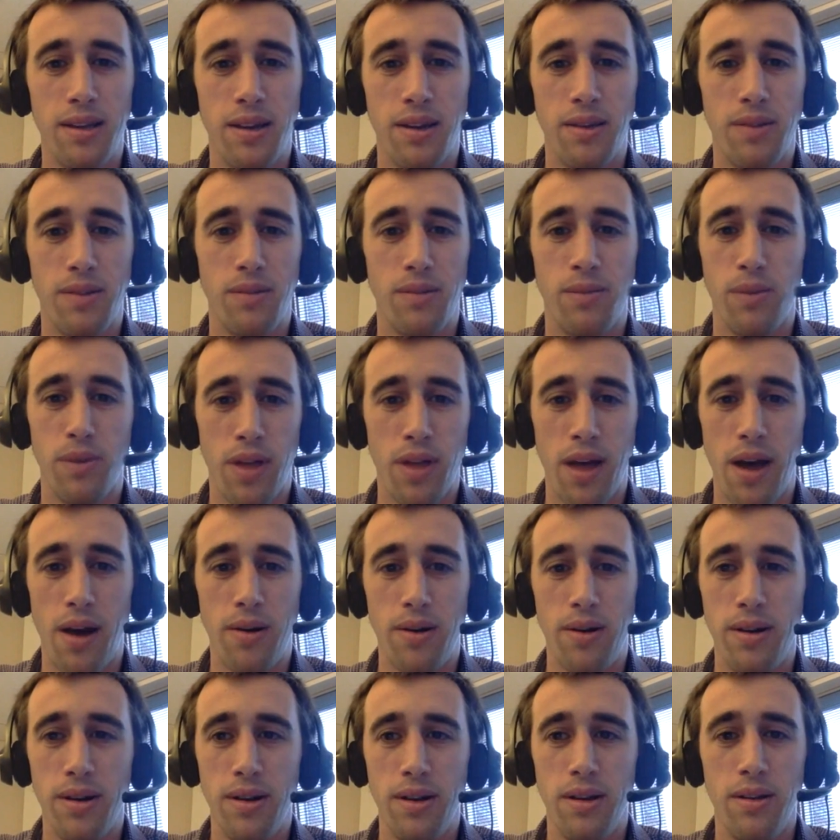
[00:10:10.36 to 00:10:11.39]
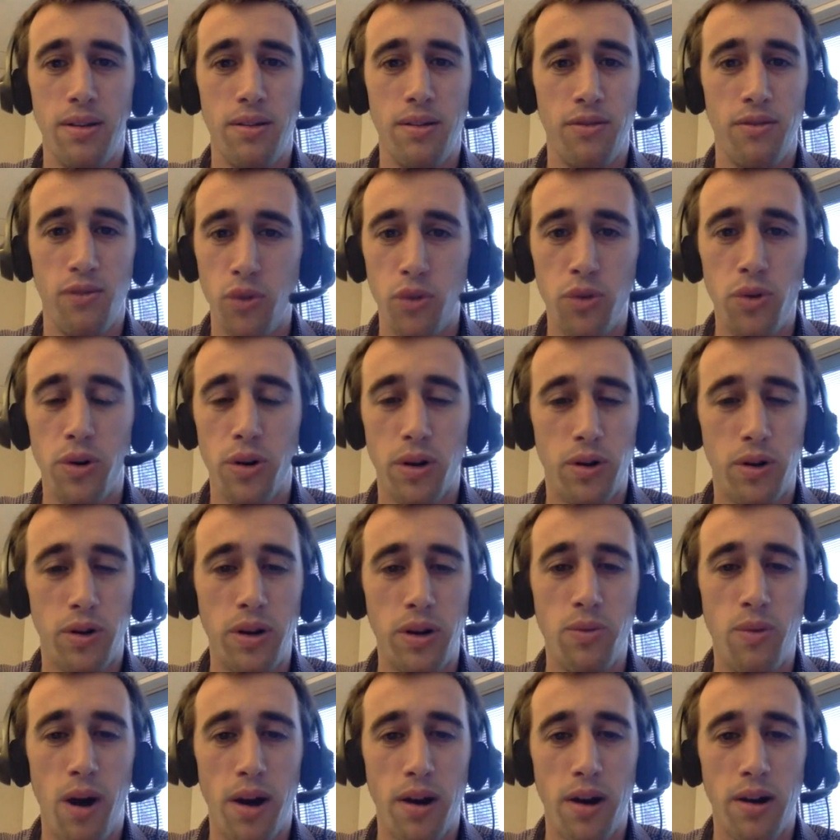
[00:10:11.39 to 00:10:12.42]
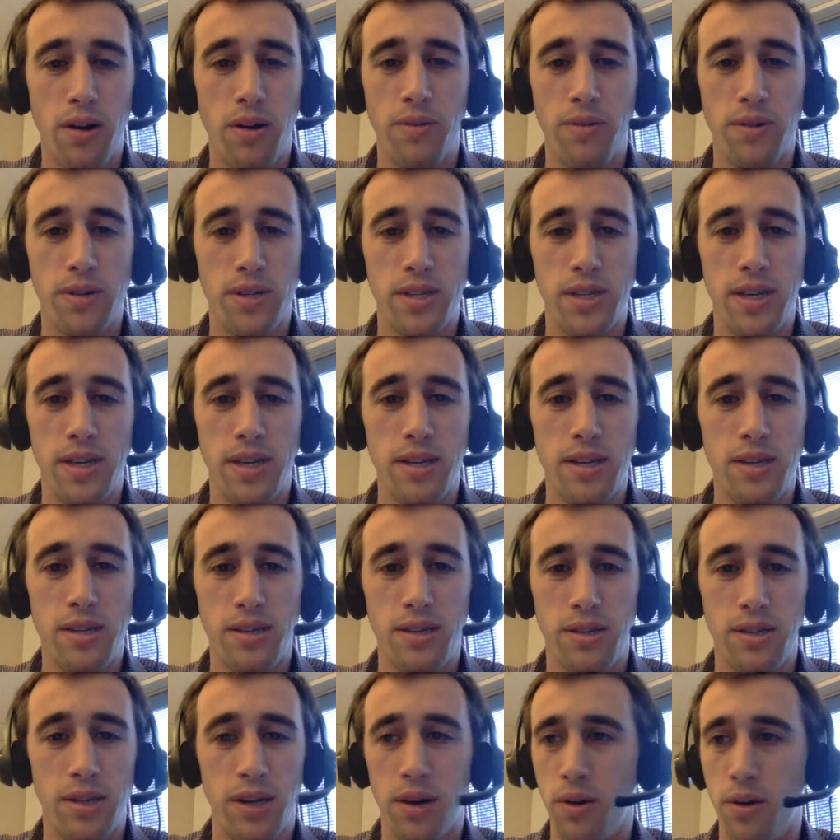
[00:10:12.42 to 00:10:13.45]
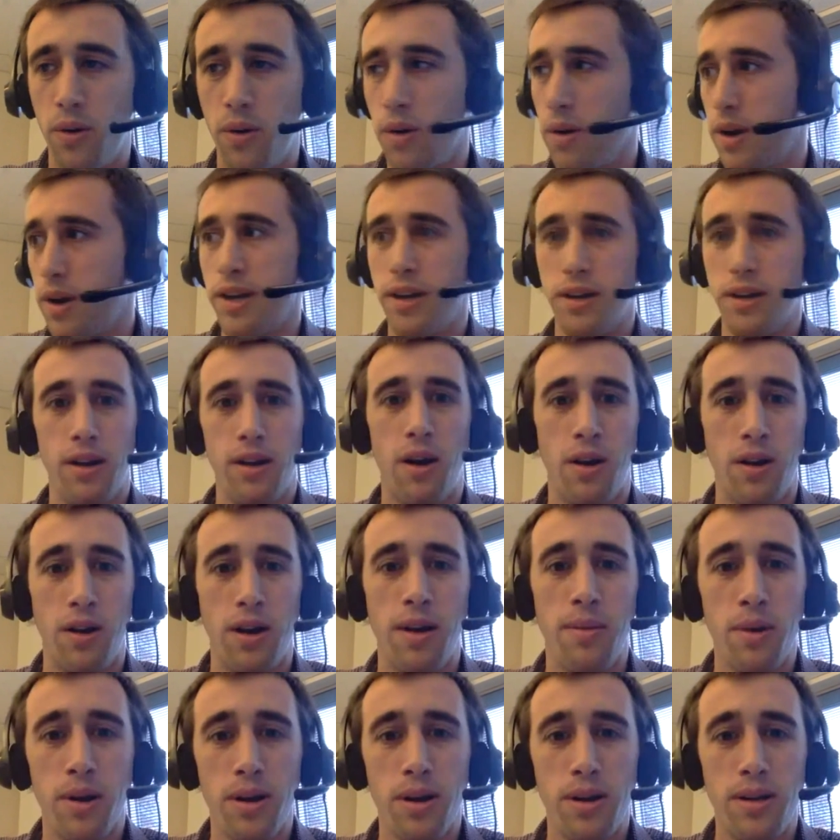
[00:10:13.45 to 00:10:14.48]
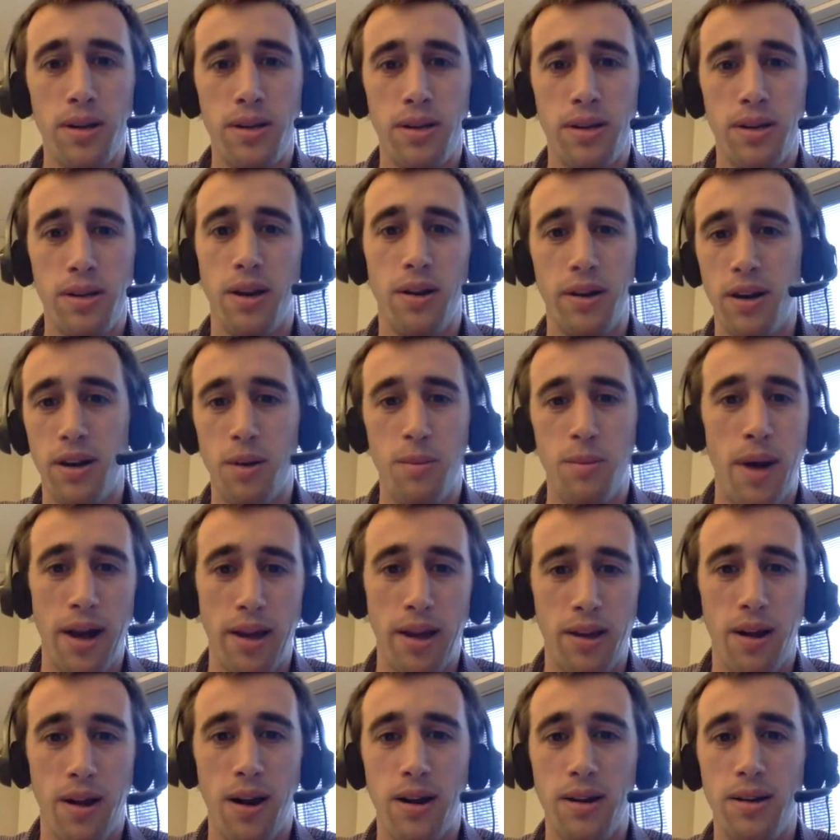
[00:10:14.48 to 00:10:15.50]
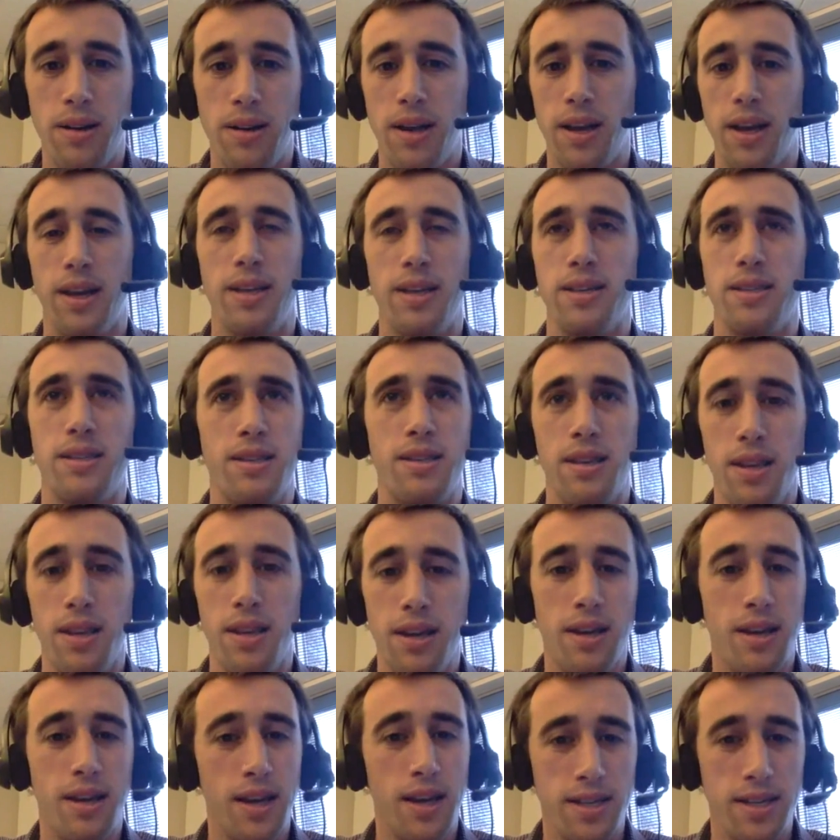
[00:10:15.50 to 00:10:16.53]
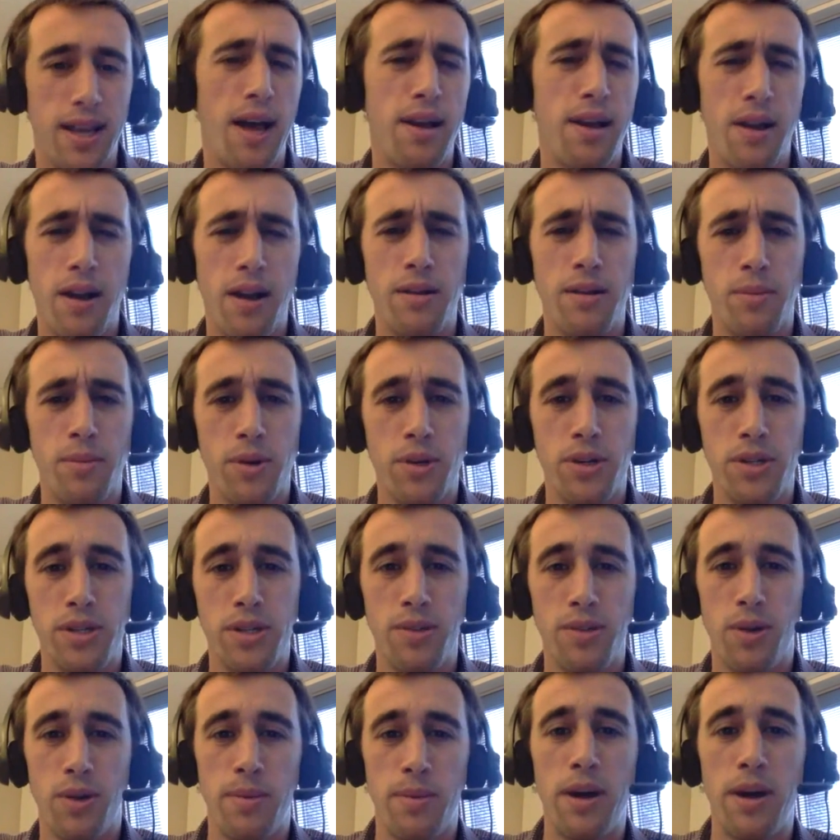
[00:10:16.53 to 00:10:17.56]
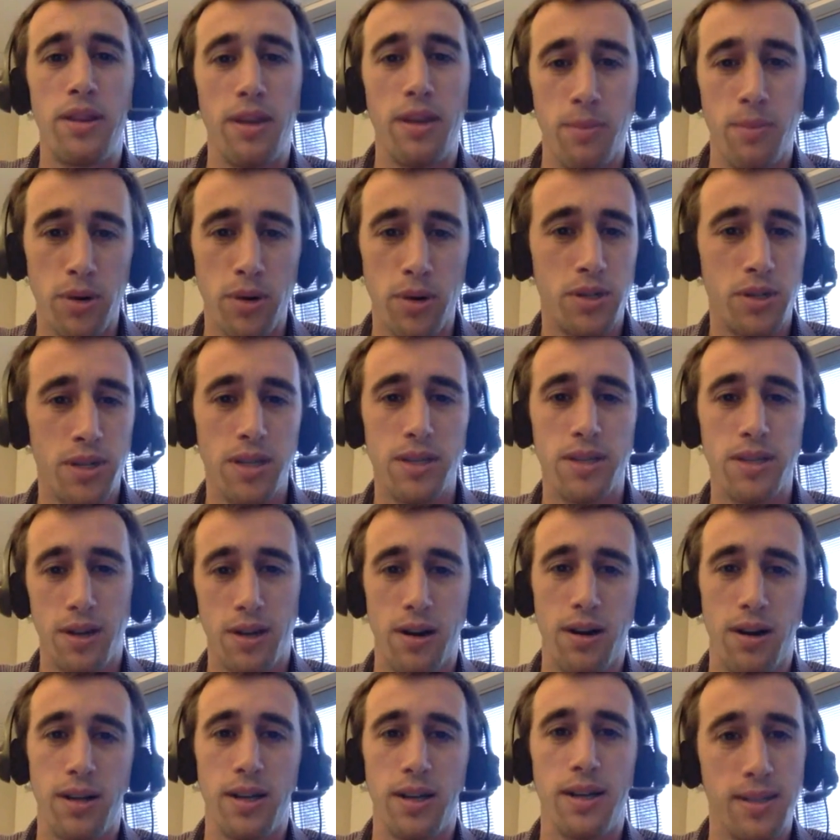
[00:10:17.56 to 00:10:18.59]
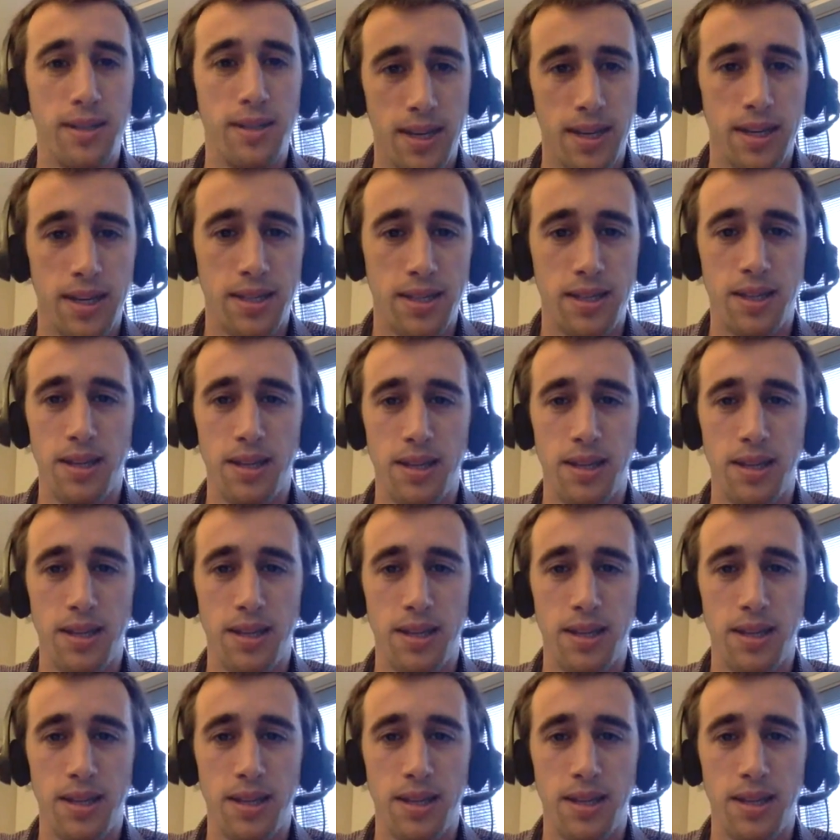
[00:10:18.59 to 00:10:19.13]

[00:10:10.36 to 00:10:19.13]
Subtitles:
without food or clean water overseas, or in our neighborhood, in our backyard, like, is that not an emergency? What about the emergencies that already exist